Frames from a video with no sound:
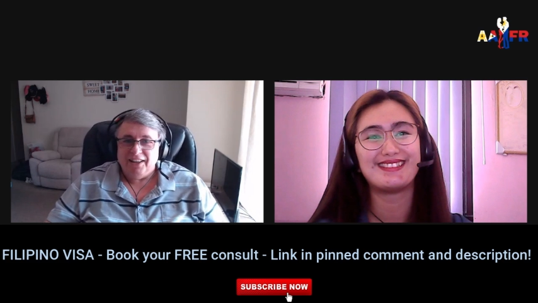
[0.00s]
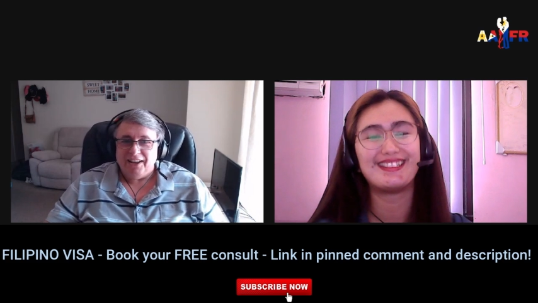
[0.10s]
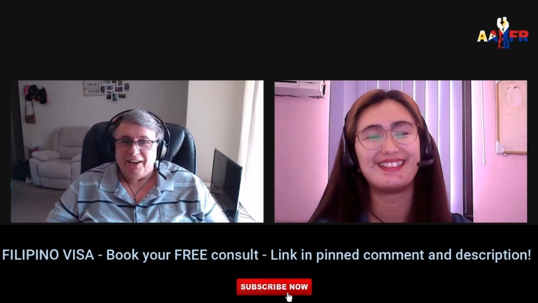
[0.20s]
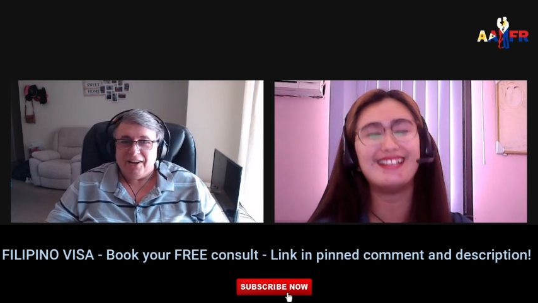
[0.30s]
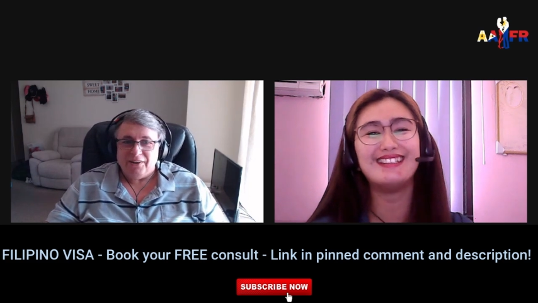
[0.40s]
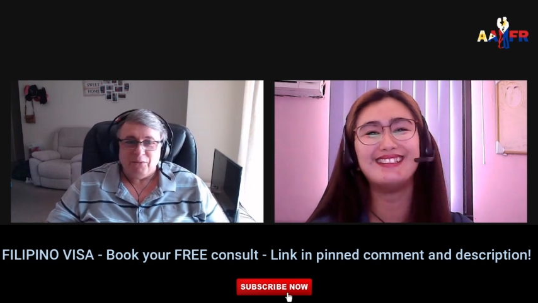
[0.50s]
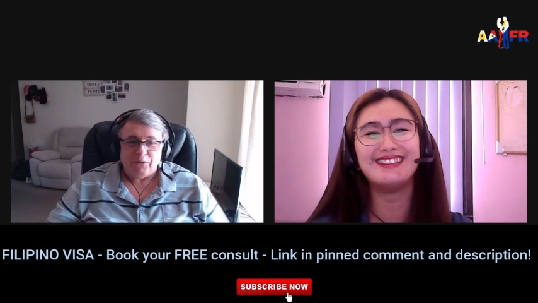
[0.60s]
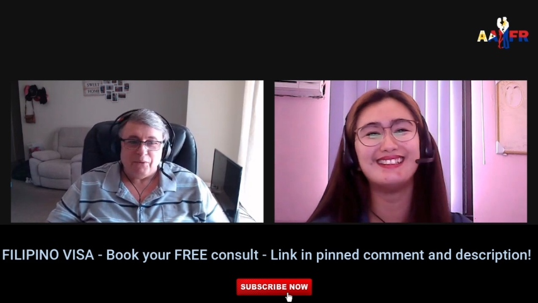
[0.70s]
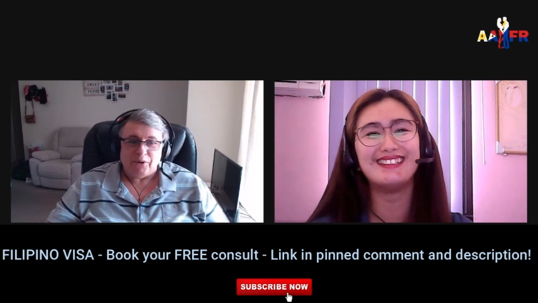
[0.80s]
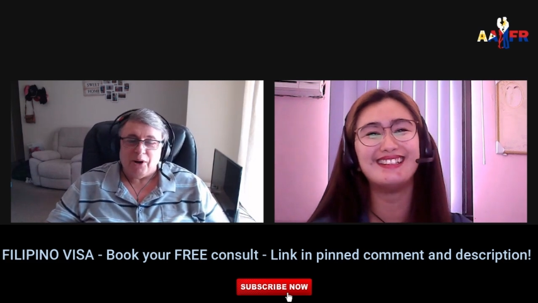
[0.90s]

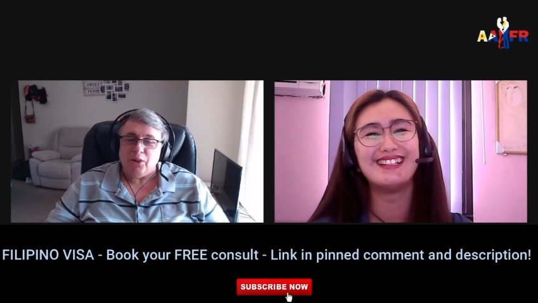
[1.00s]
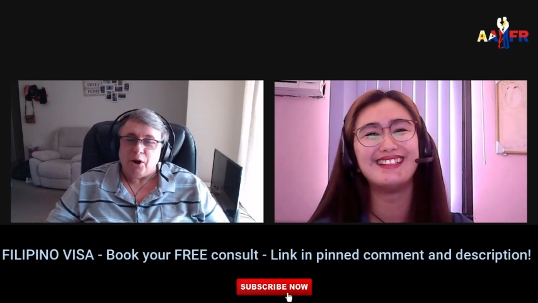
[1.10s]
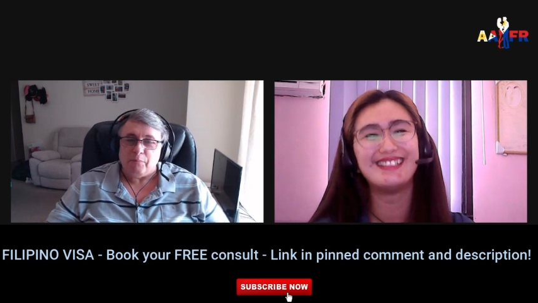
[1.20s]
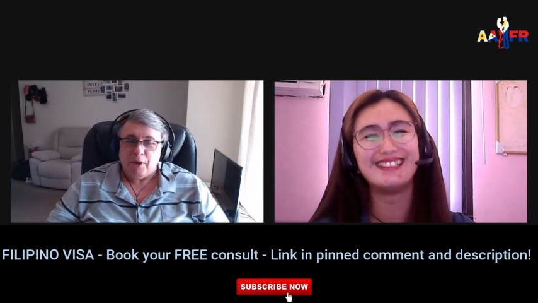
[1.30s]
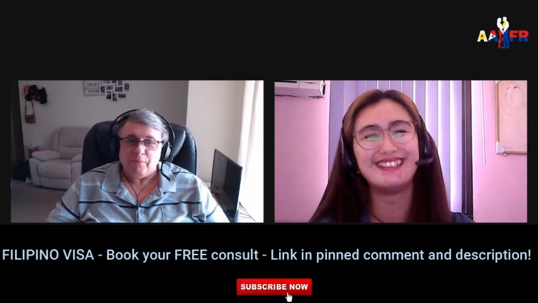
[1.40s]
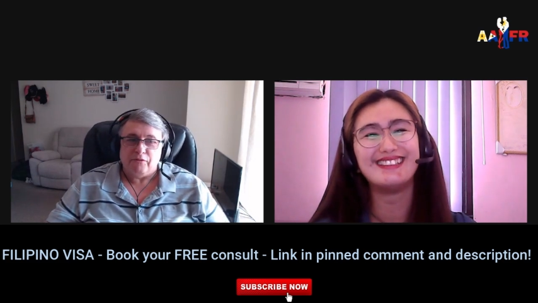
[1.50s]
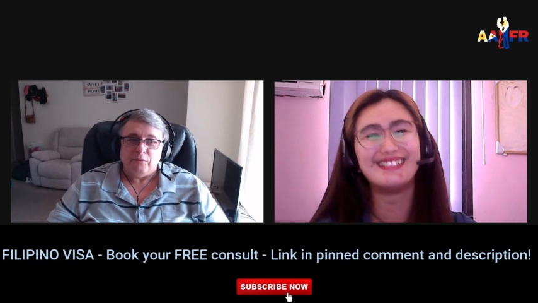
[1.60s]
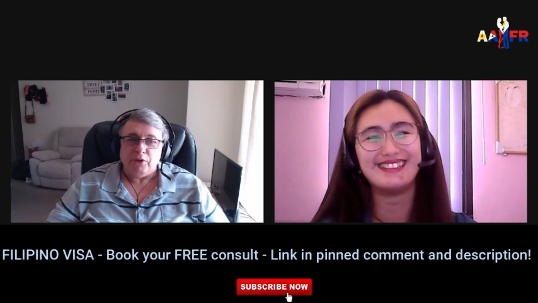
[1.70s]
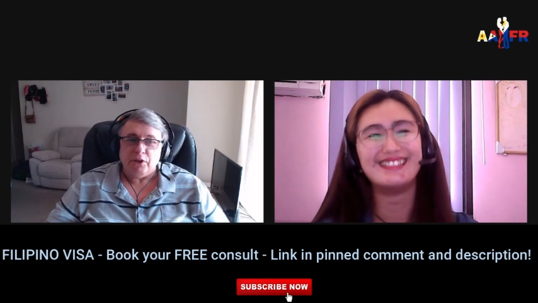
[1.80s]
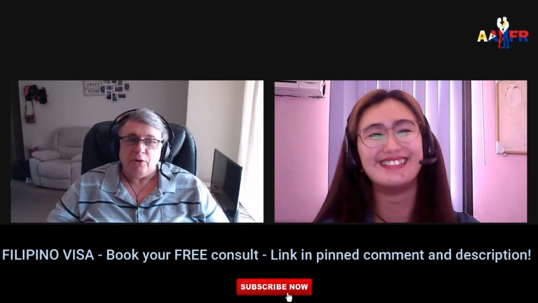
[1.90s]
Speaker 1: we've got a lot of people
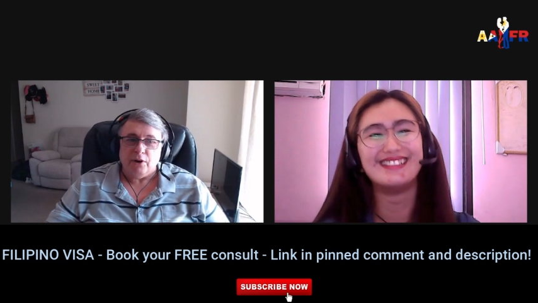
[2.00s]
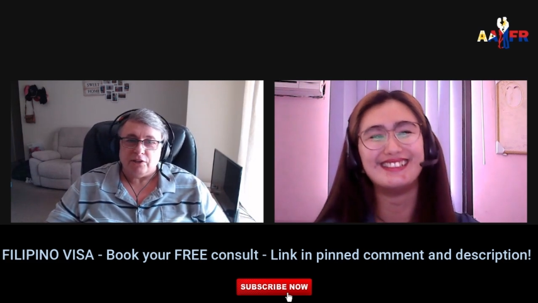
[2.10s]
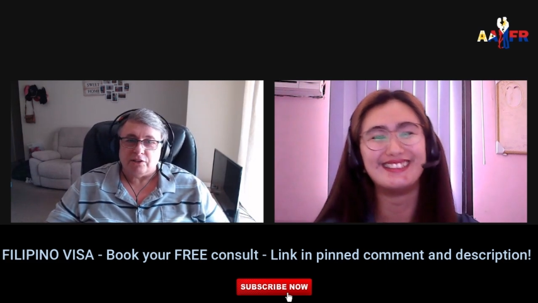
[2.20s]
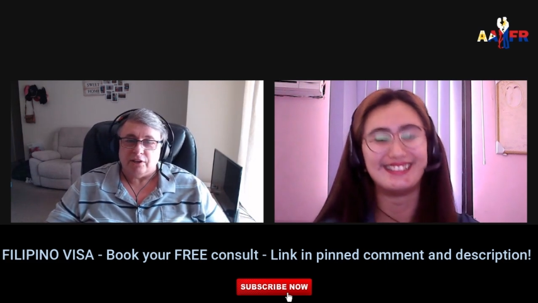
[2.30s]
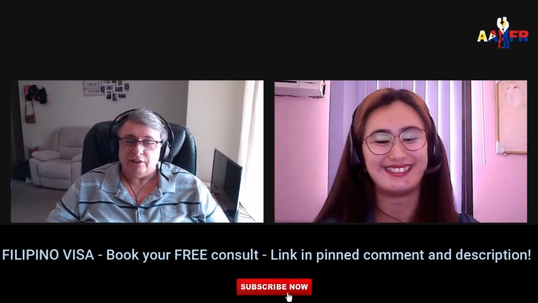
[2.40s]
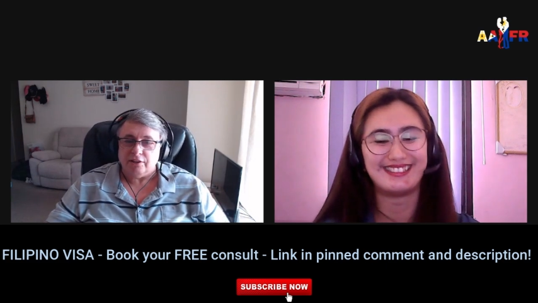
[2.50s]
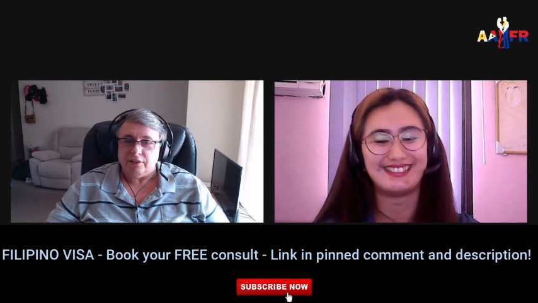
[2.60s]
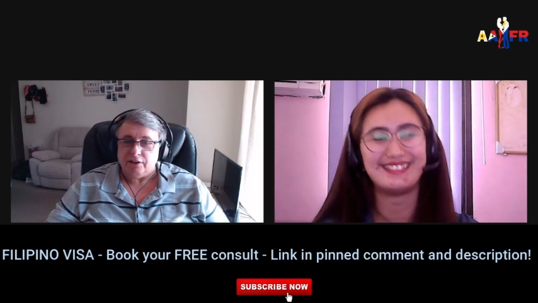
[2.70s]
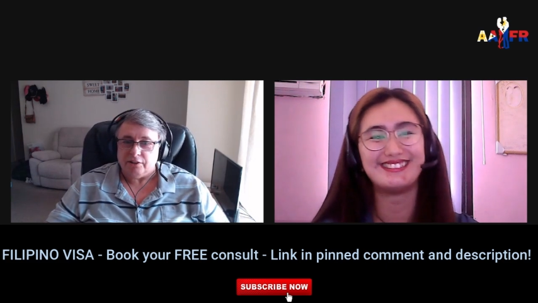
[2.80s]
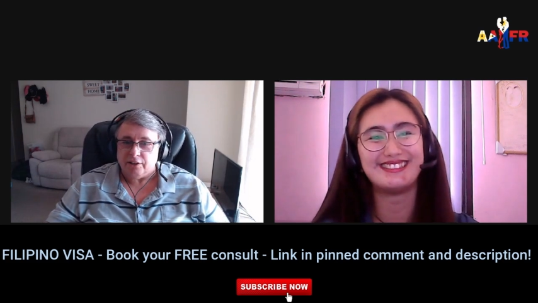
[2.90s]
from the US
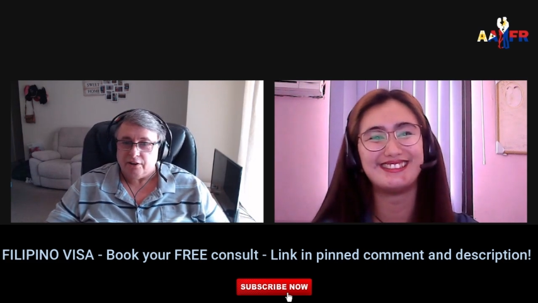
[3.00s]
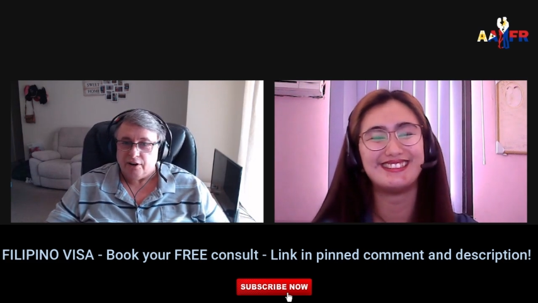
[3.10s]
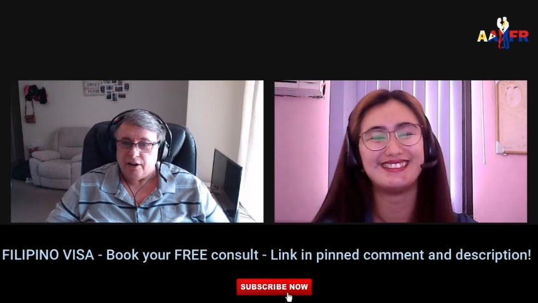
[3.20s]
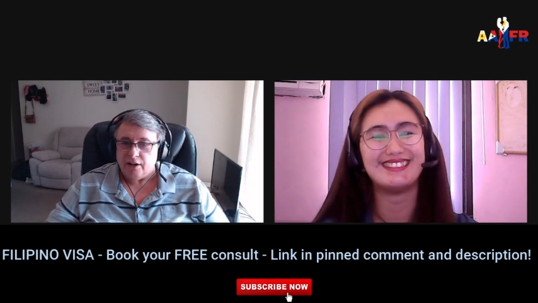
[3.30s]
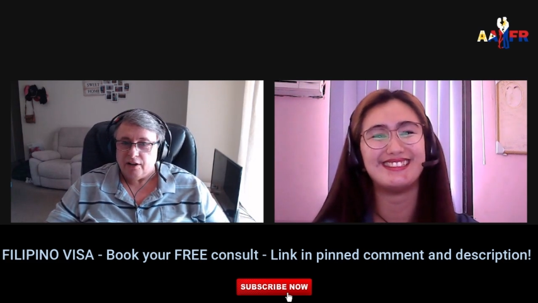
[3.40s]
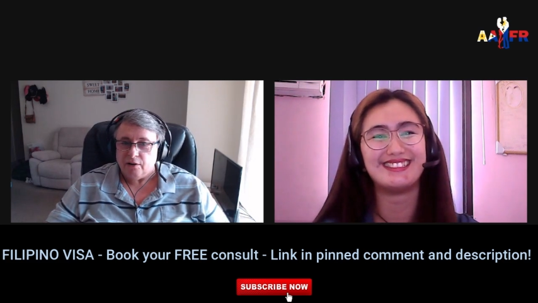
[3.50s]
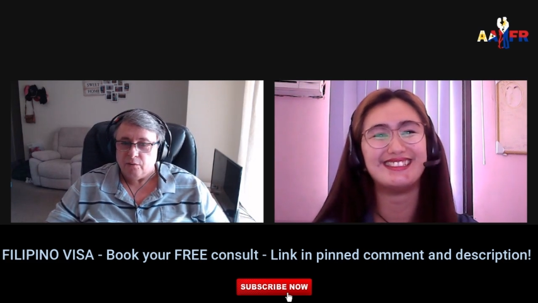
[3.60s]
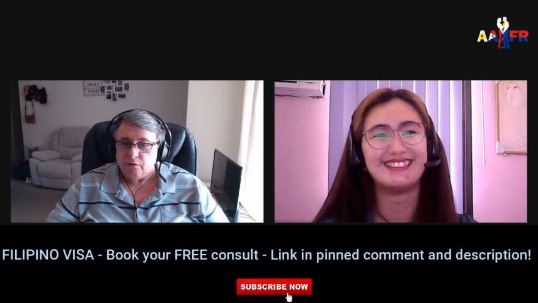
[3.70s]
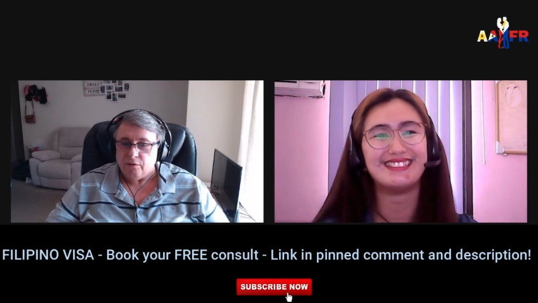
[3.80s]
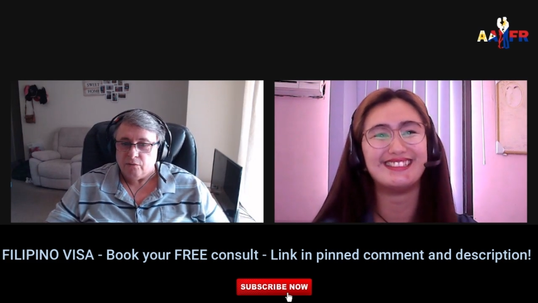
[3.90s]
that are
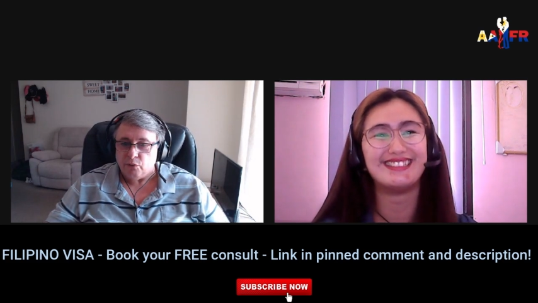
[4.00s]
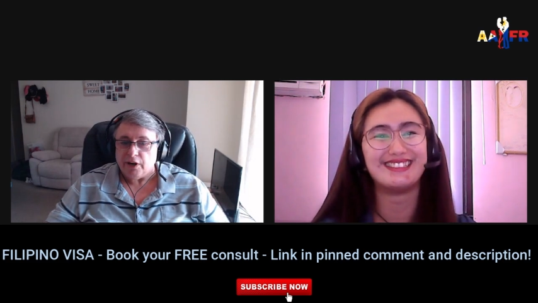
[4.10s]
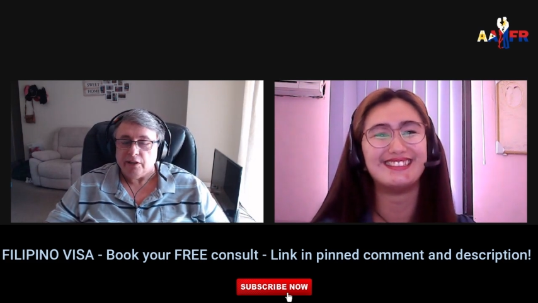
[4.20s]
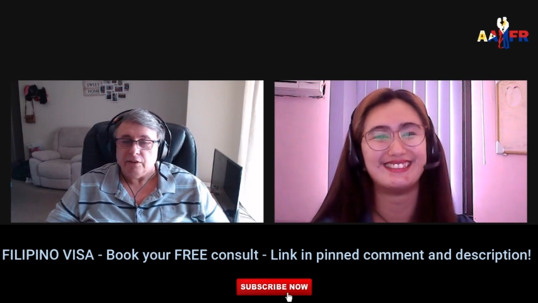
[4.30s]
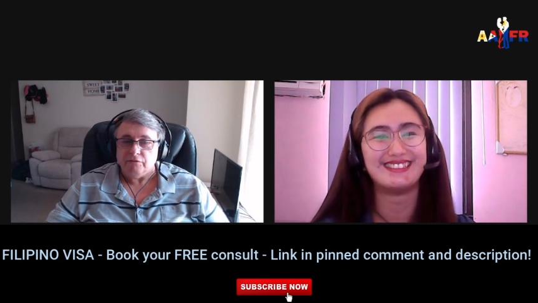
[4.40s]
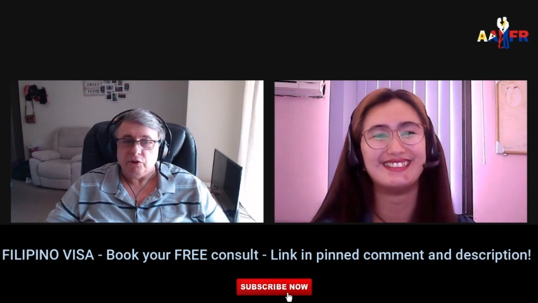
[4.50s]
regular